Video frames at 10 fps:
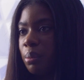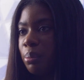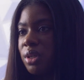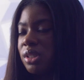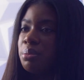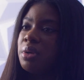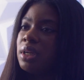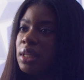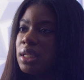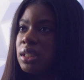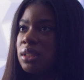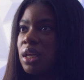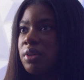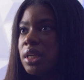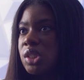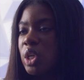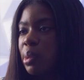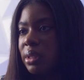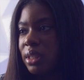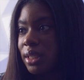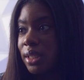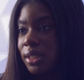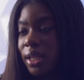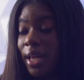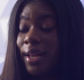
The most important lesson David has taught me is